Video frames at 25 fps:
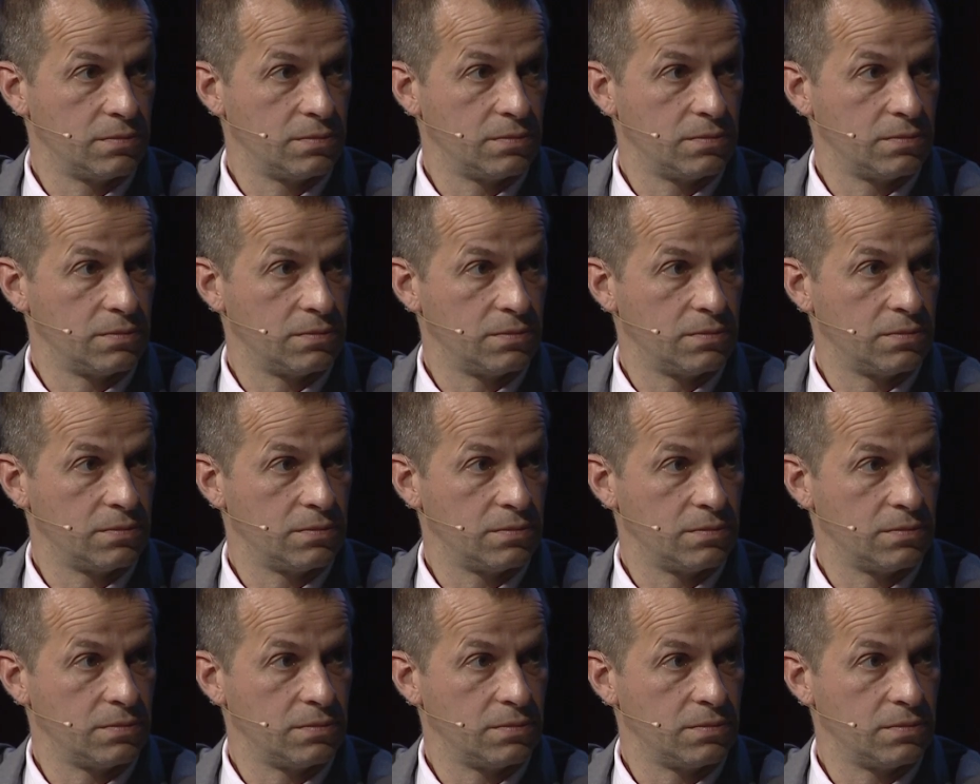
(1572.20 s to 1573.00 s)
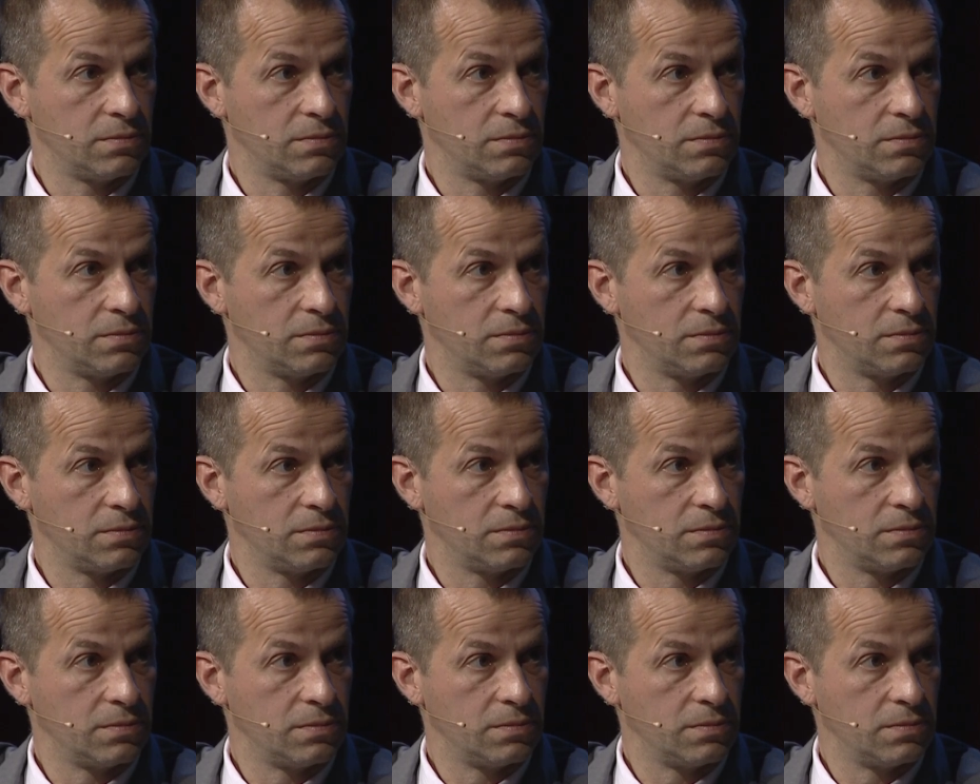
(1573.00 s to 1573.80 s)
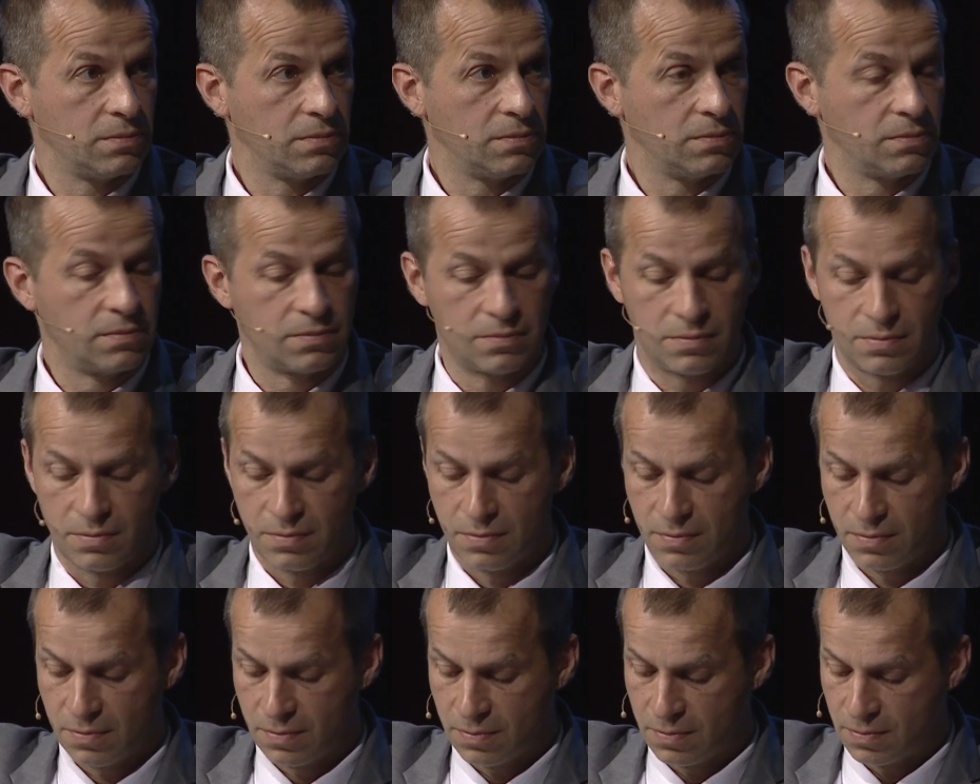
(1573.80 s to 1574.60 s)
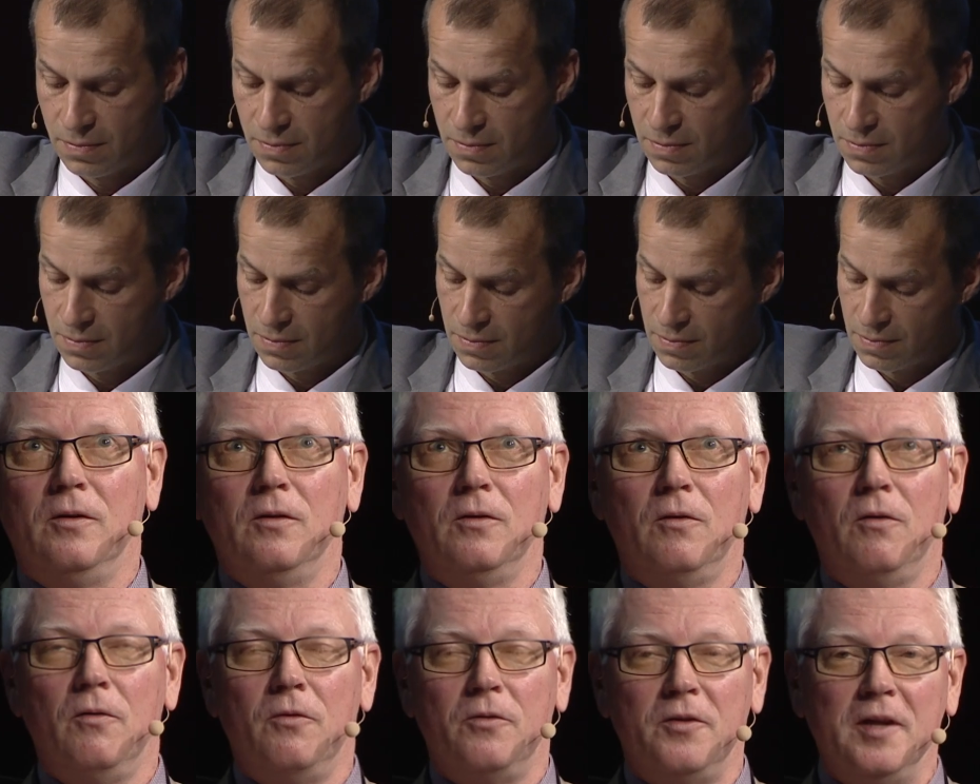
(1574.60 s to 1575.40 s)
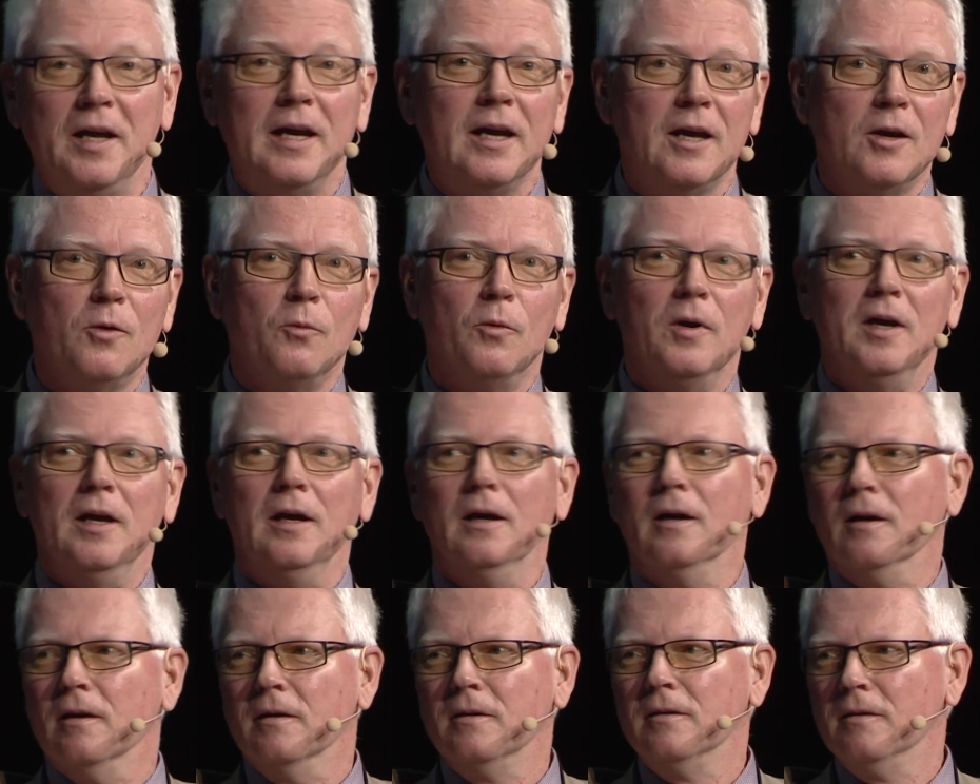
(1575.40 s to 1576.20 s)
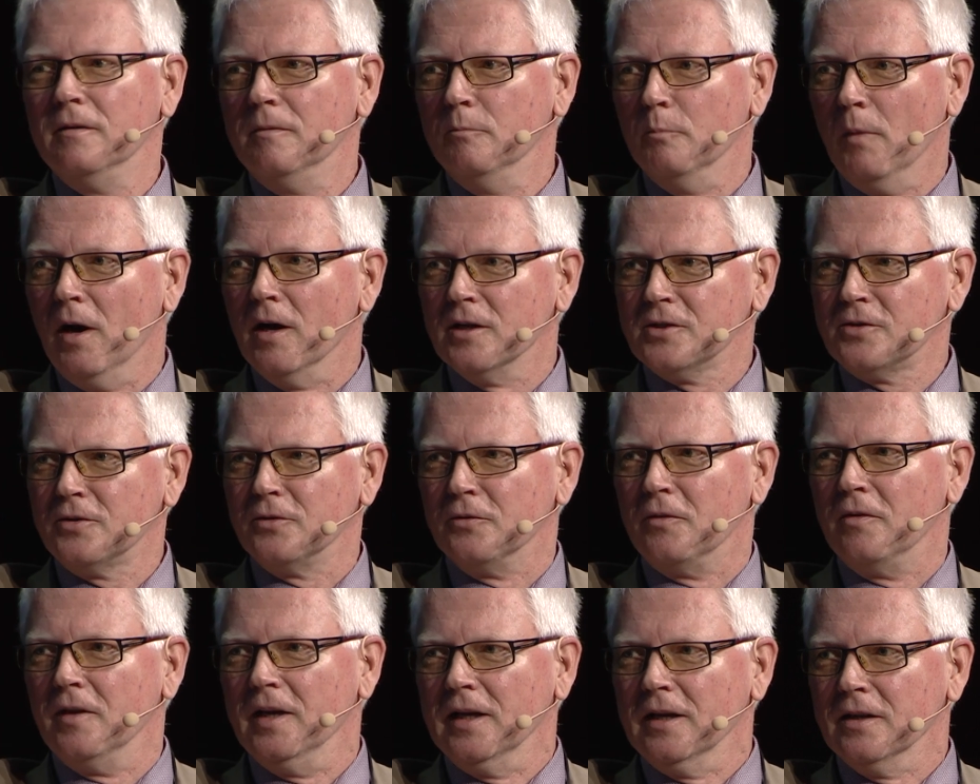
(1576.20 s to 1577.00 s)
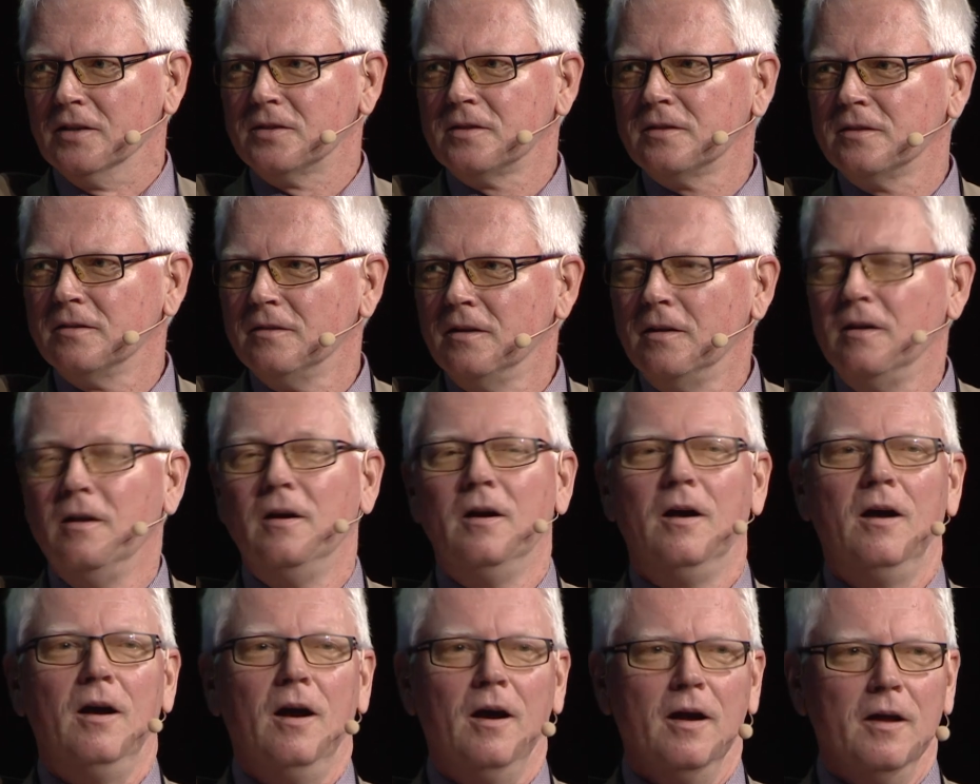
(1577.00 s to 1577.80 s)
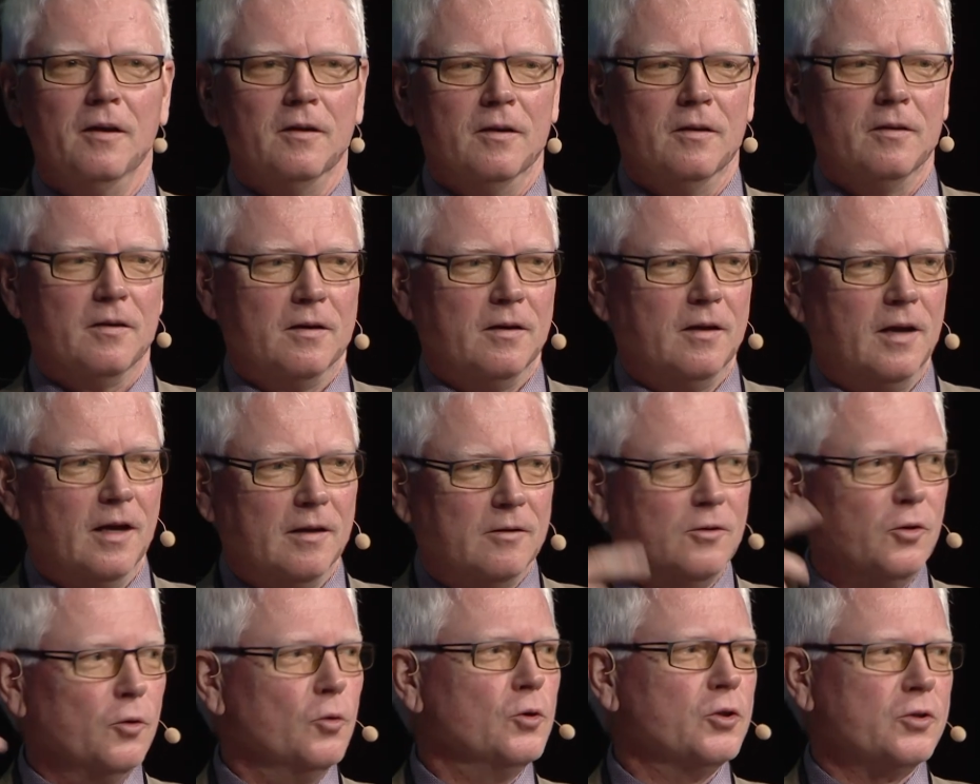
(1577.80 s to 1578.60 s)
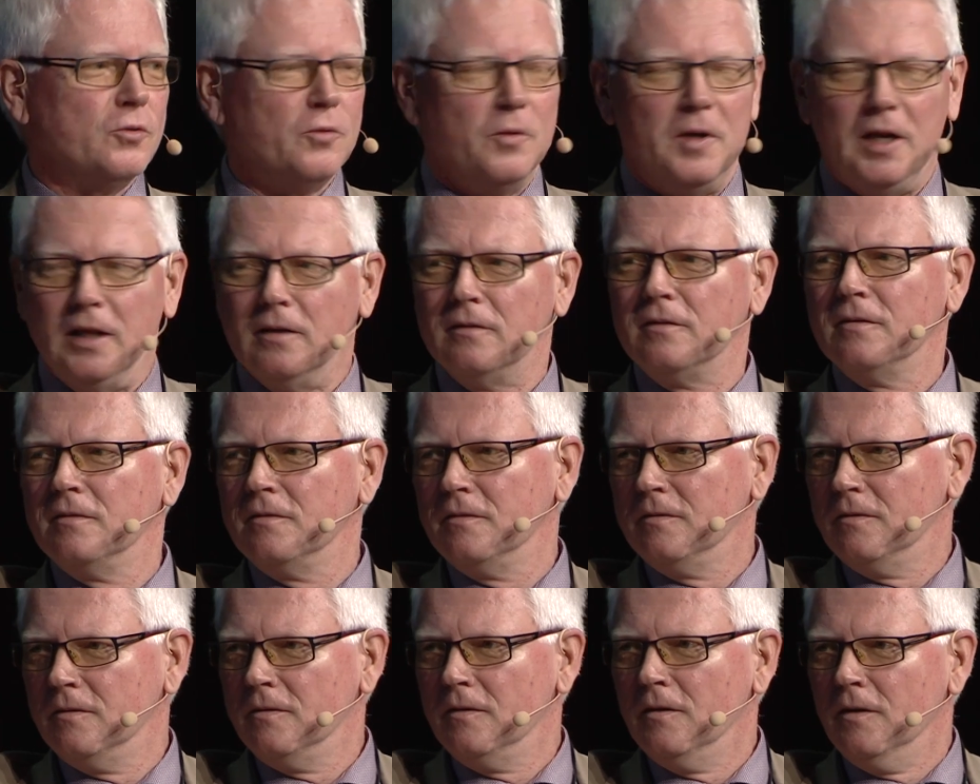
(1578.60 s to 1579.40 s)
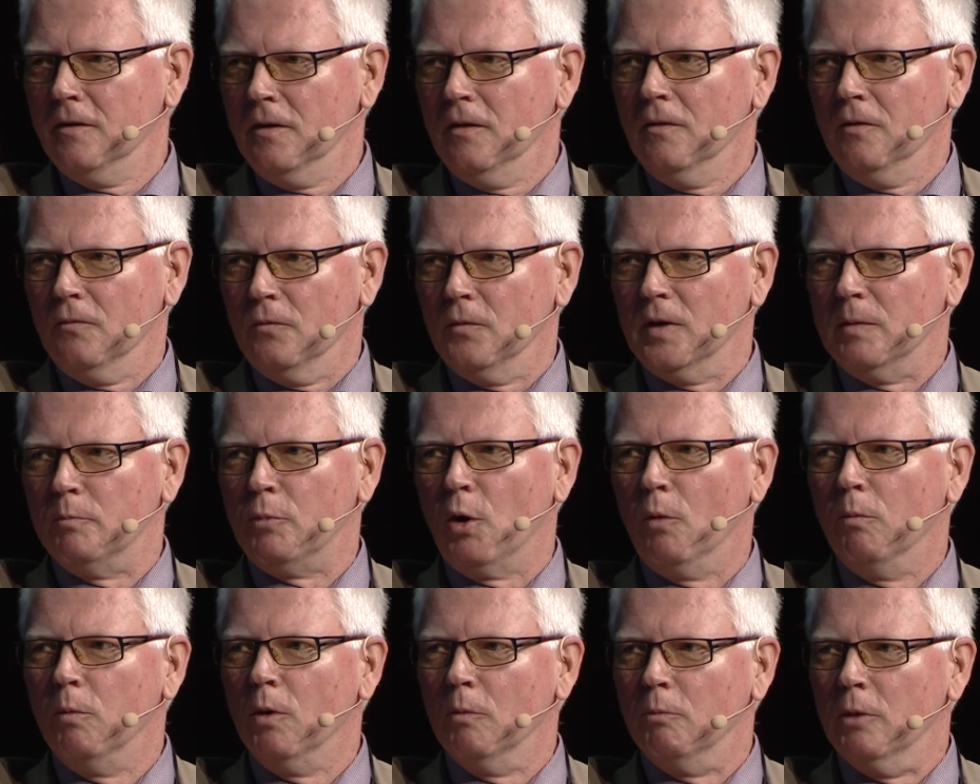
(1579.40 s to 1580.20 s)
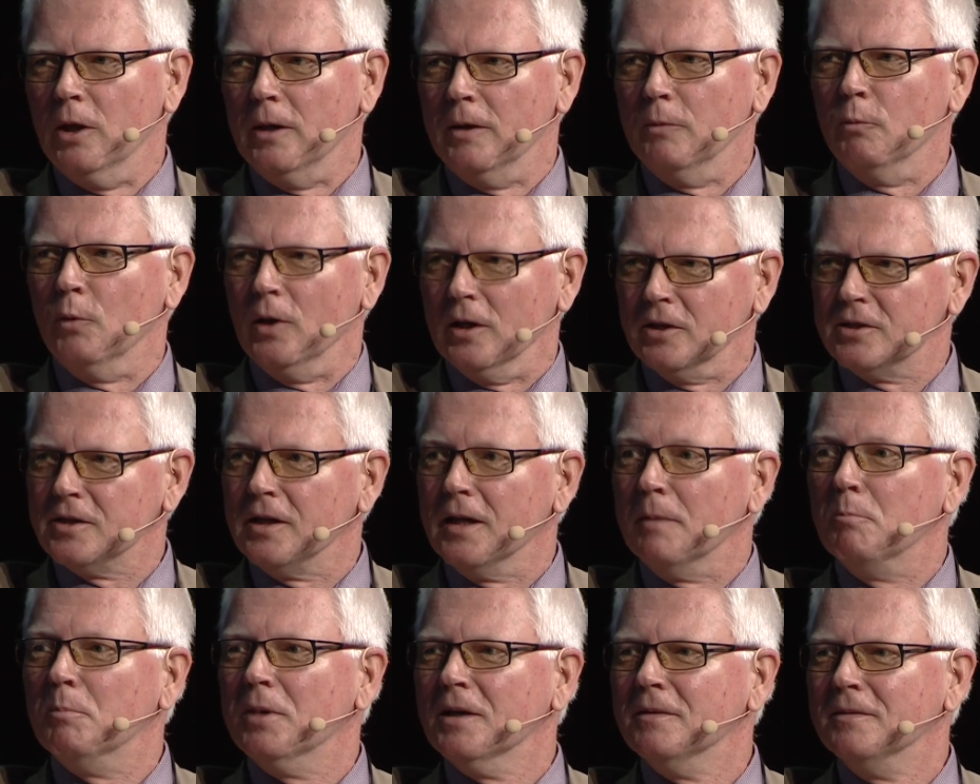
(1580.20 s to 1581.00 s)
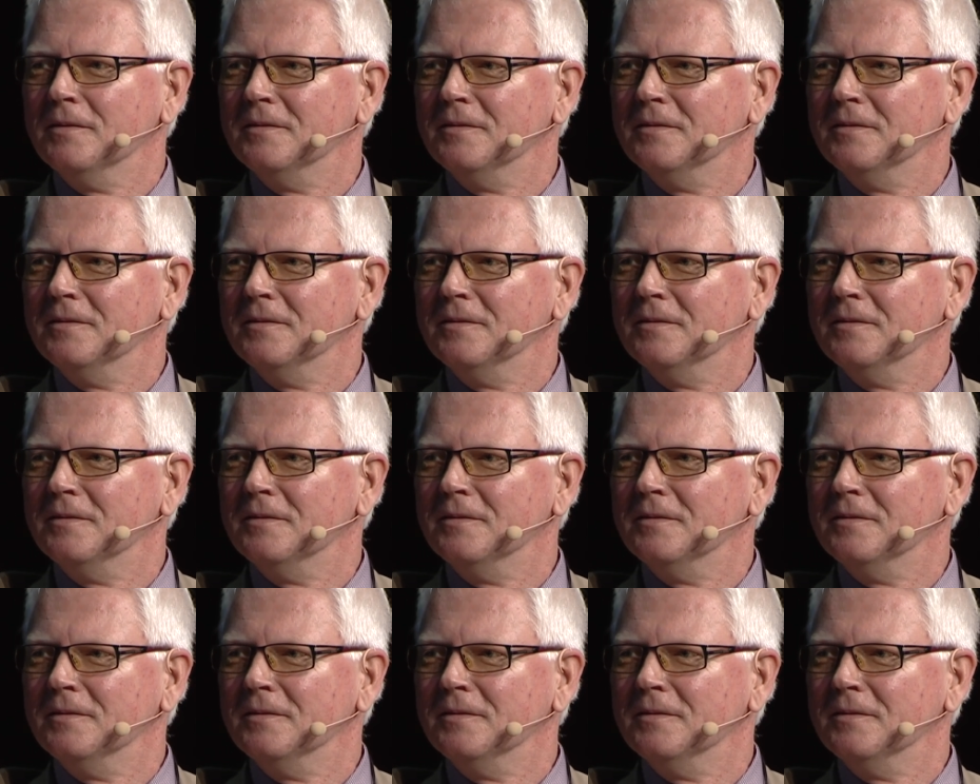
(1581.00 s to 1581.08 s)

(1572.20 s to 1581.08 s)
Yeah, and of course, as human, when we think we master things and get used to it, we probably will slip.